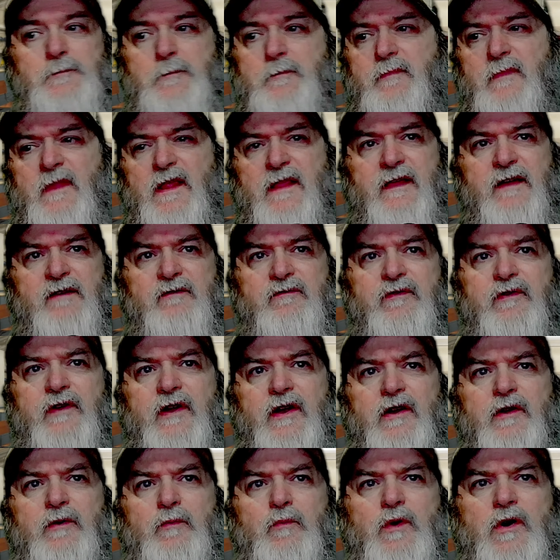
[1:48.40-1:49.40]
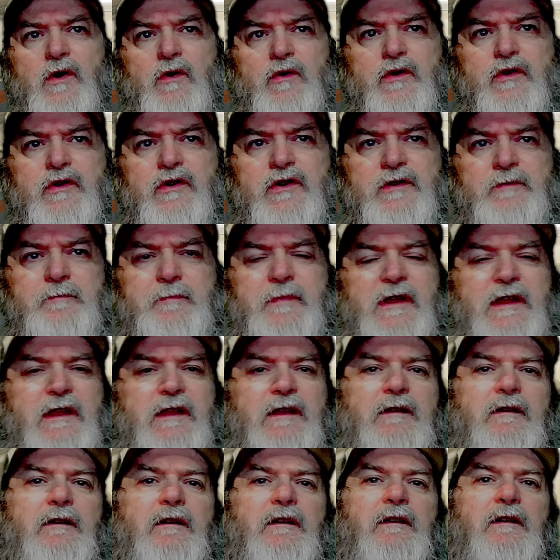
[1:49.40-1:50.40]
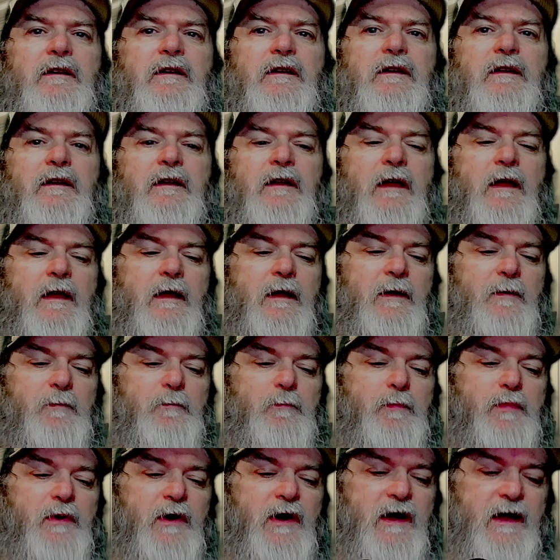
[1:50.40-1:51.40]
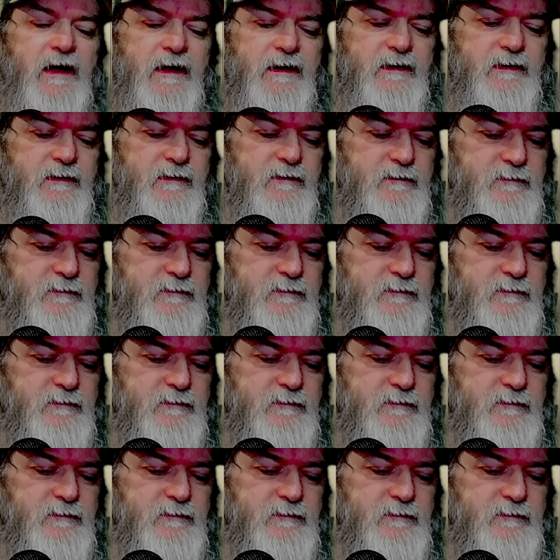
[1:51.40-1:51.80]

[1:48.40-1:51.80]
That very well could be. But